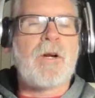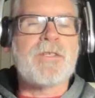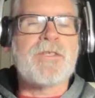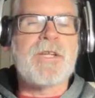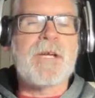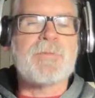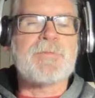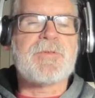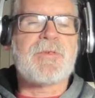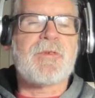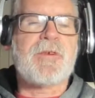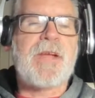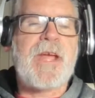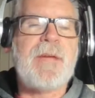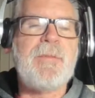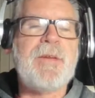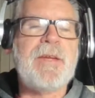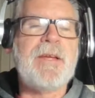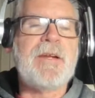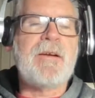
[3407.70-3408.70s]
Obstacle
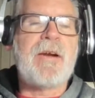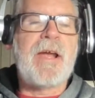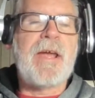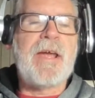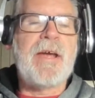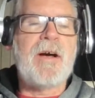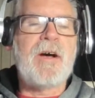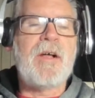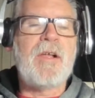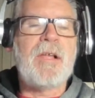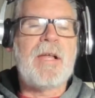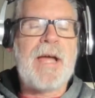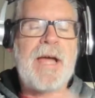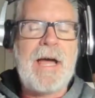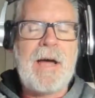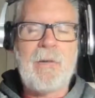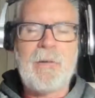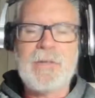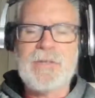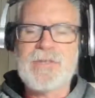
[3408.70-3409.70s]
Gaming here. Hey all,
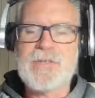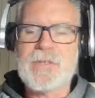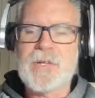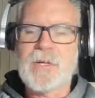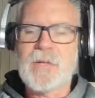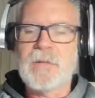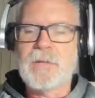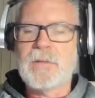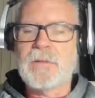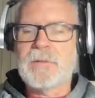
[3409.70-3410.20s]
howdy sir.